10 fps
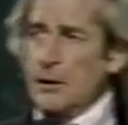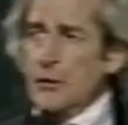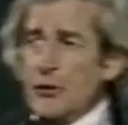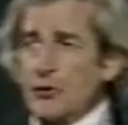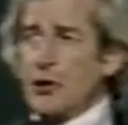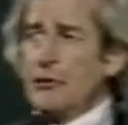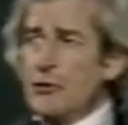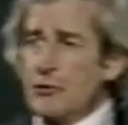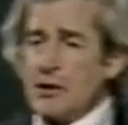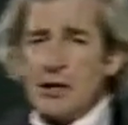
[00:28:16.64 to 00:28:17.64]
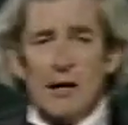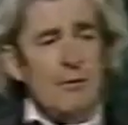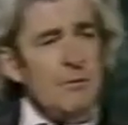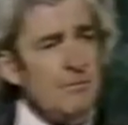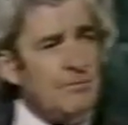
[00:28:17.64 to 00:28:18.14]
Do your children use the
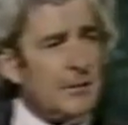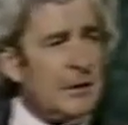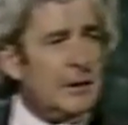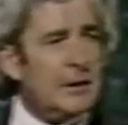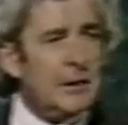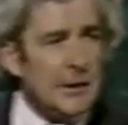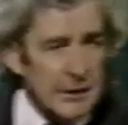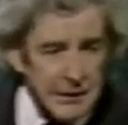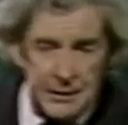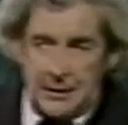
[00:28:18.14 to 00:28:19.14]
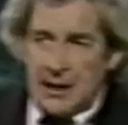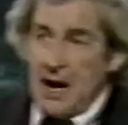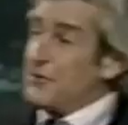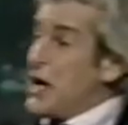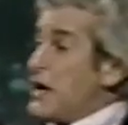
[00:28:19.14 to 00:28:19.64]
telephone? Yes.
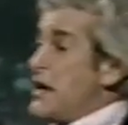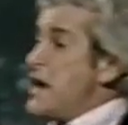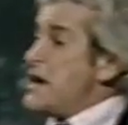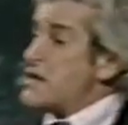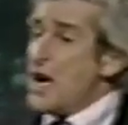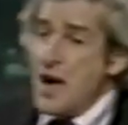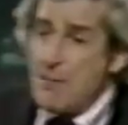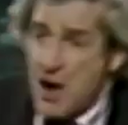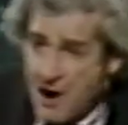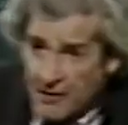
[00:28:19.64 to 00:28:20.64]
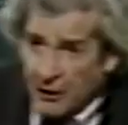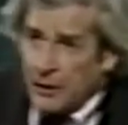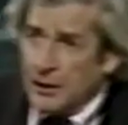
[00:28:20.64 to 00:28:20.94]
Have they at any time ever,